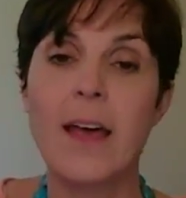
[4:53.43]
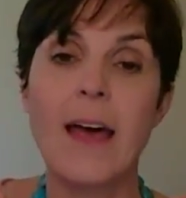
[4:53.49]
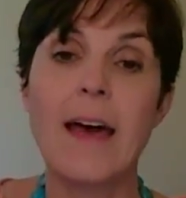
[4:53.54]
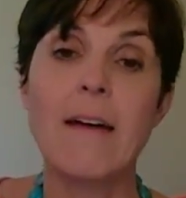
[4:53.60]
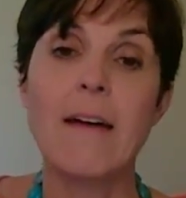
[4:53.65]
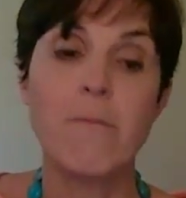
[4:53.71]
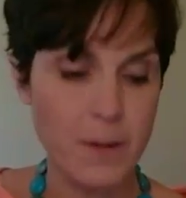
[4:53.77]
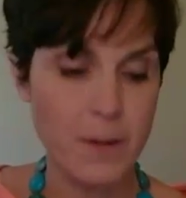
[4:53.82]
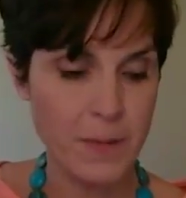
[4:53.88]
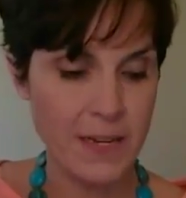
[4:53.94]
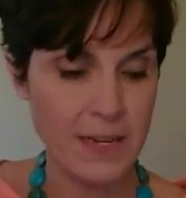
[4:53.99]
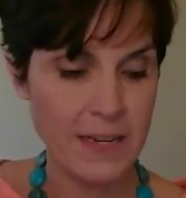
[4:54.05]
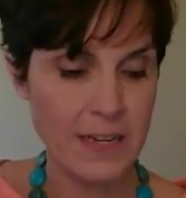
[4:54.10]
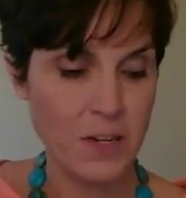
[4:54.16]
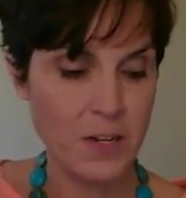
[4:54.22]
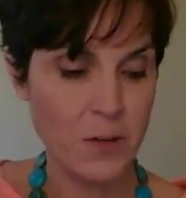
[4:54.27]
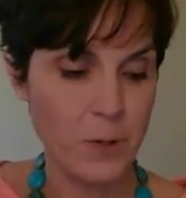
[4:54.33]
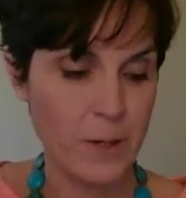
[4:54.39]
Every
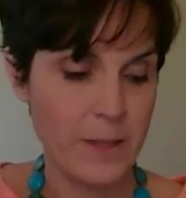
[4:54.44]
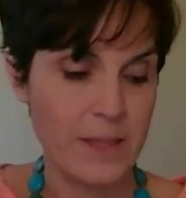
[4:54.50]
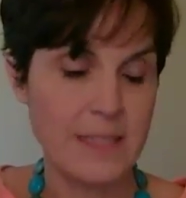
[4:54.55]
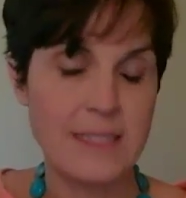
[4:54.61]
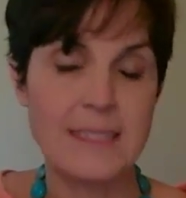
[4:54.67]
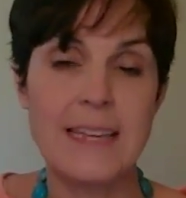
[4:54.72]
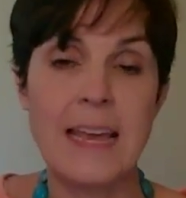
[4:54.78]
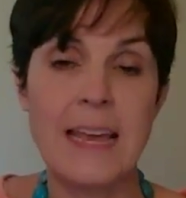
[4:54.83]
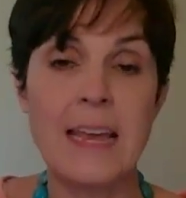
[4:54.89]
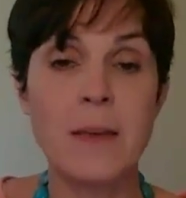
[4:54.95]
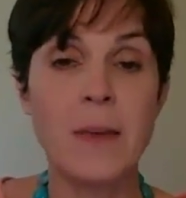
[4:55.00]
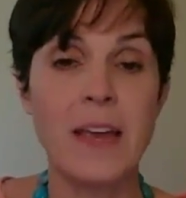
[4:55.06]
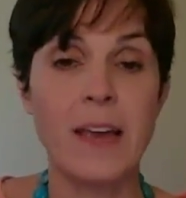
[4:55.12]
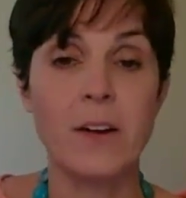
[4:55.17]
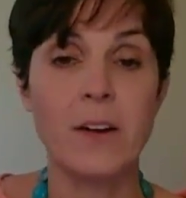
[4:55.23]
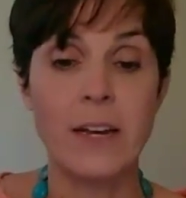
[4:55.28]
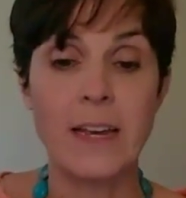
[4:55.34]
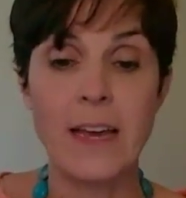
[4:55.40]
minute you're in the same
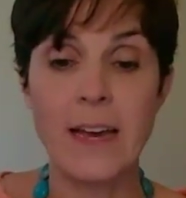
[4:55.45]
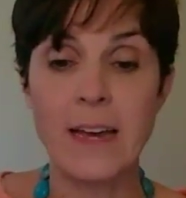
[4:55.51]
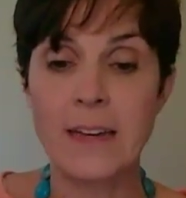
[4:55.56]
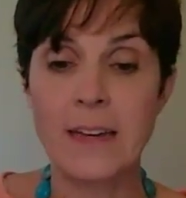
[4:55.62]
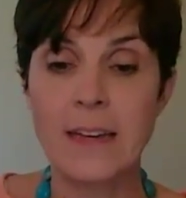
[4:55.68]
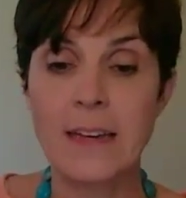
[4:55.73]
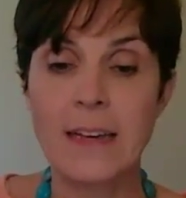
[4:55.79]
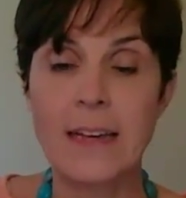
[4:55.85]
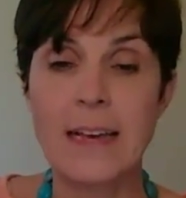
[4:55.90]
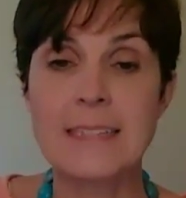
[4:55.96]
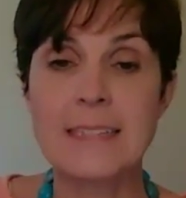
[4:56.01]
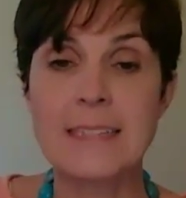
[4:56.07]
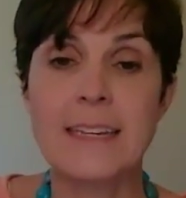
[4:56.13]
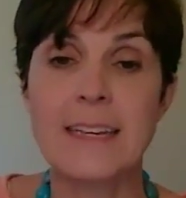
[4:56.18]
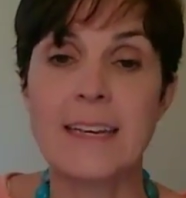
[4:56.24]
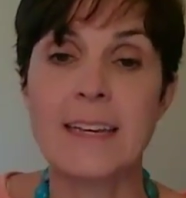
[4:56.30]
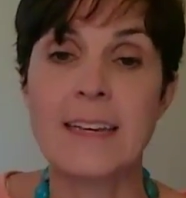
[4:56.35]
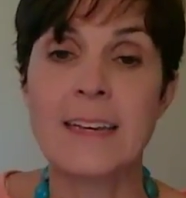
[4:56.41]
area as
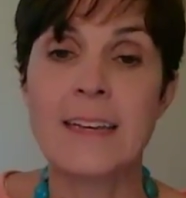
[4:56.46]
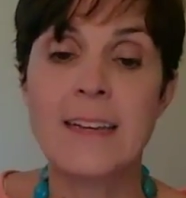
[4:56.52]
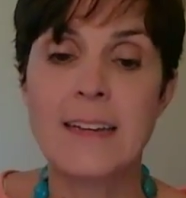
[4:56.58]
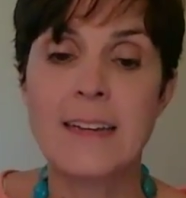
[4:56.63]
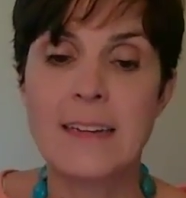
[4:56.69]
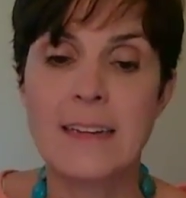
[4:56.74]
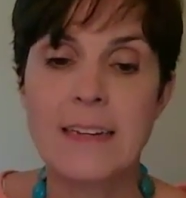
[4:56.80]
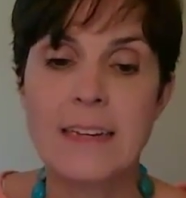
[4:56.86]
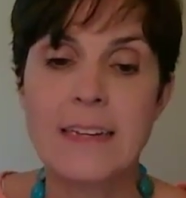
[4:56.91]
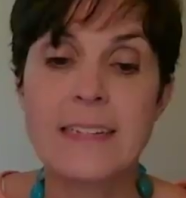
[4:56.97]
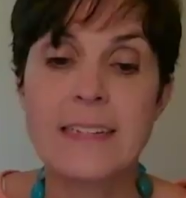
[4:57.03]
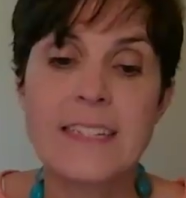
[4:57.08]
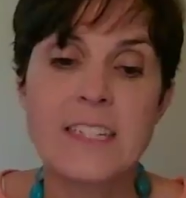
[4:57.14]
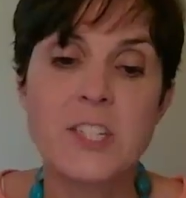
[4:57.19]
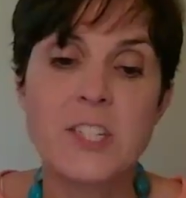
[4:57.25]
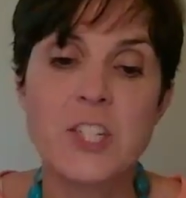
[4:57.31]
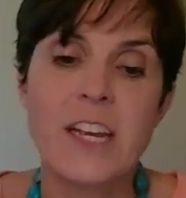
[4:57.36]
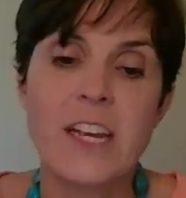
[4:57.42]
a kid is
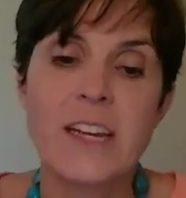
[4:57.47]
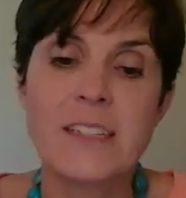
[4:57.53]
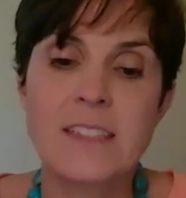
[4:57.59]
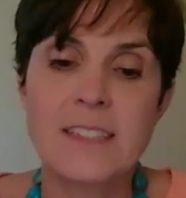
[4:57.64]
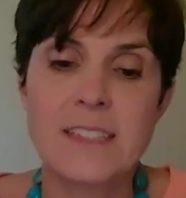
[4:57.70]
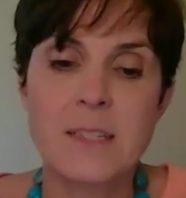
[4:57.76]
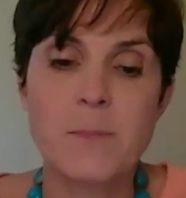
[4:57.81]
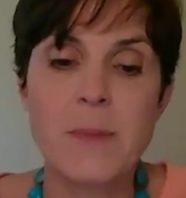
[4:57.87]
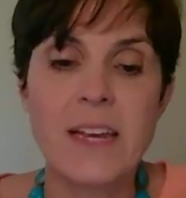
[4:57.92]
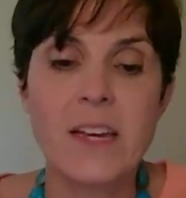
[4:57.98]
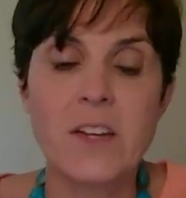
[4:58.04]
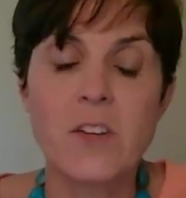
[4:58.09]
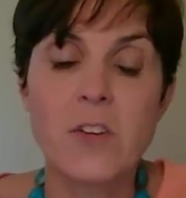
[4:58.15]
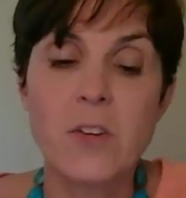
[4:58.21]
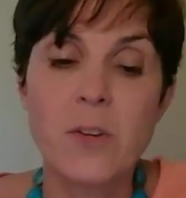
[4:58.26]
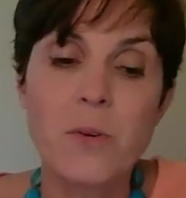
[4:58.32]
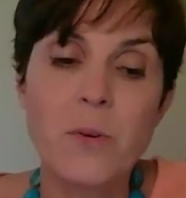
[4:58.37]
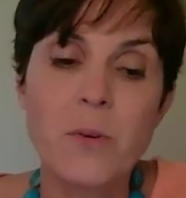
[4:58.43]
a chance to make a
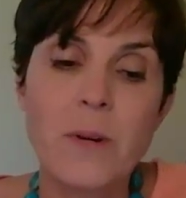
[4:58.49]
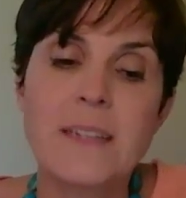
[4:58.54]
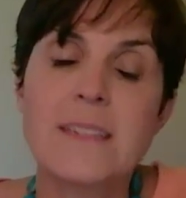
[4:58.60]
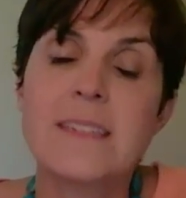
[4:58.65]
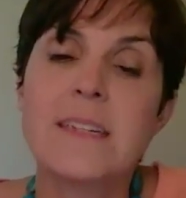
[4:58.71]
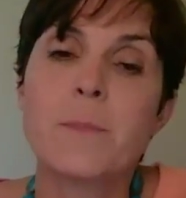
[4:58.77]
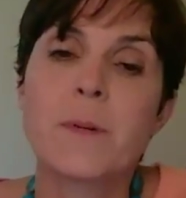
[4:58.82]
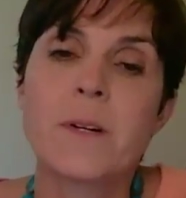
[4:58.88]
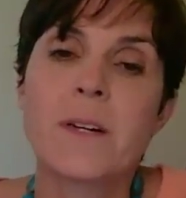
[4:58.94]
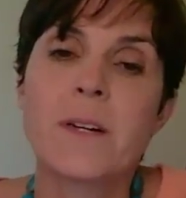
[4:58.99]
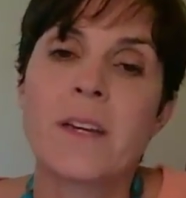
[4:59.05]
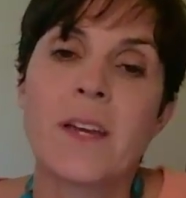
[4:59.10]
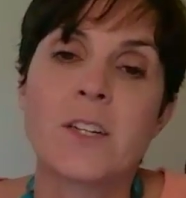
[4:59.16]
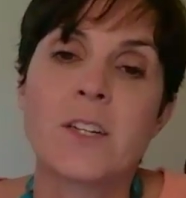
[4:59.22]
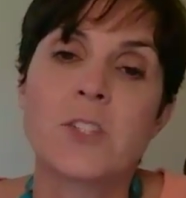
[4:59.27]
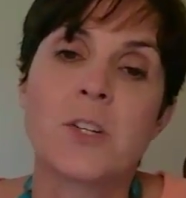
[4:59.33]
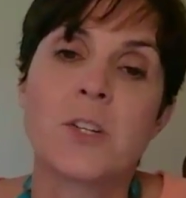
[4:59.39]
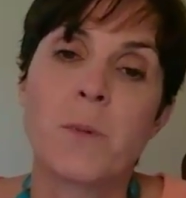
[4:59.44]
new and deeper
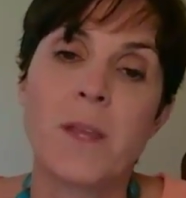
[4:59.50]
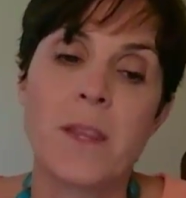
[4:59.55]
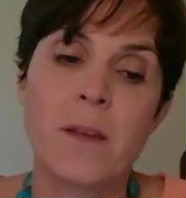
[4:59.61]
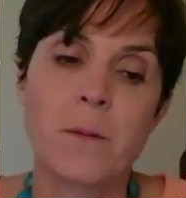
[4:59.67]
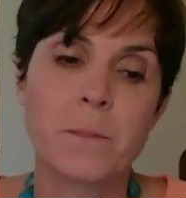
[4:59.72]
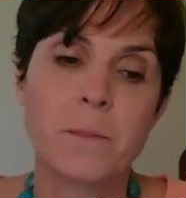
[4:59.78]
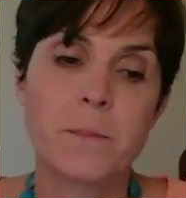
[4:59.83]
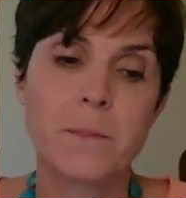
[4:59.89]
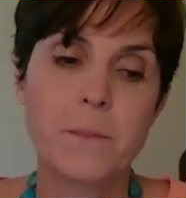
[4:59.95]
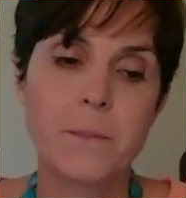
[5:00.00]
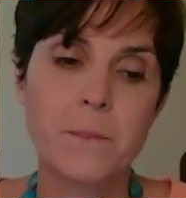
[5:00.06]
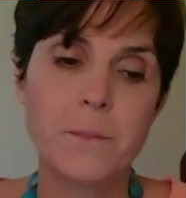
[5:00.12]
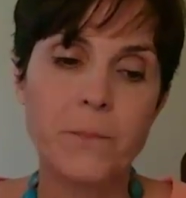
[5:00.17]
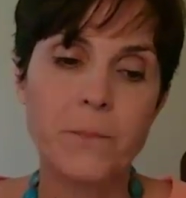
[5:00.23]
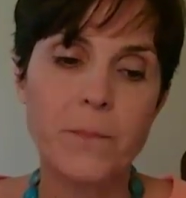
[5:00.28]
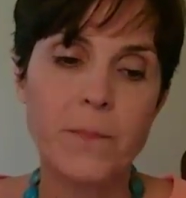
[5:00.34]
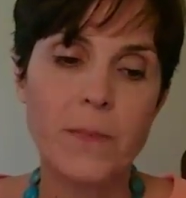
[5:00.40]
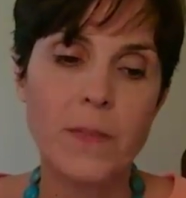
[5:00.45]
connection with them.
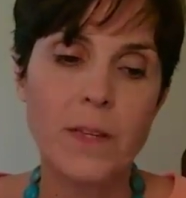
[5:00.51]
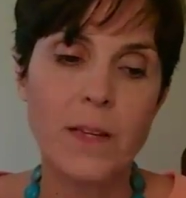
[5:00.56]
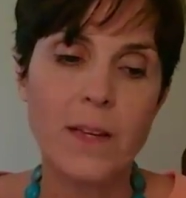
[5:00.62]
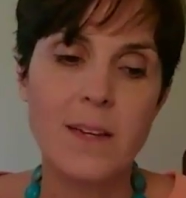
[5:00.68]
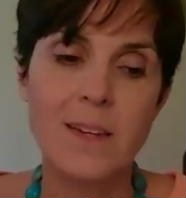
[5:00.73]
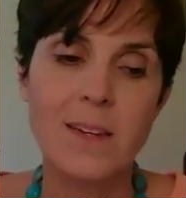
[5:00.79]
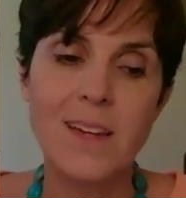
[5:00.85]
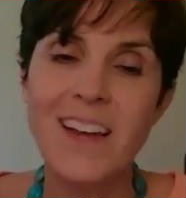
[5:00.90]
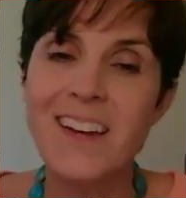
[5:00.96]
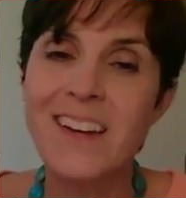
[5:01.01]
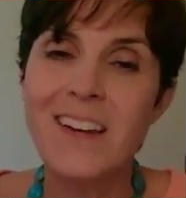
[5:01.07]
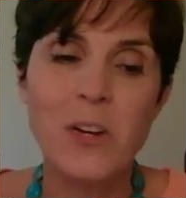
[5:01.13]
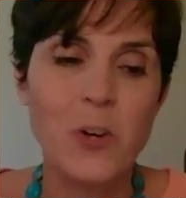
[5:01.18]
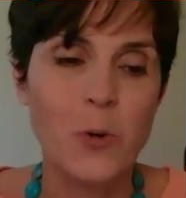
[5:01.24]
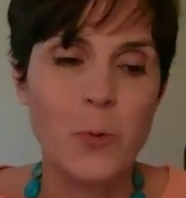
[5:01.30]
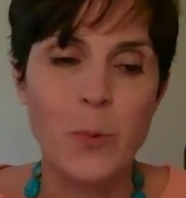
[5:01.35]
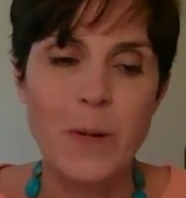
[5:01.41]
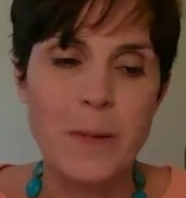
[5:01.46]
Not in
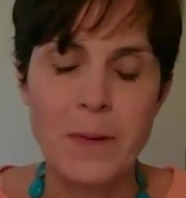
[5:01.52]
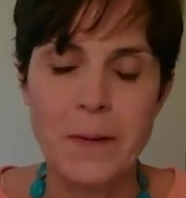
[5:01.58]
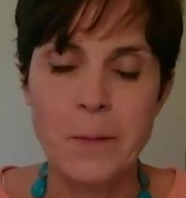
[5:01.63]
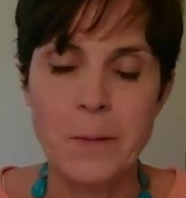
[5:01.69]
a creepy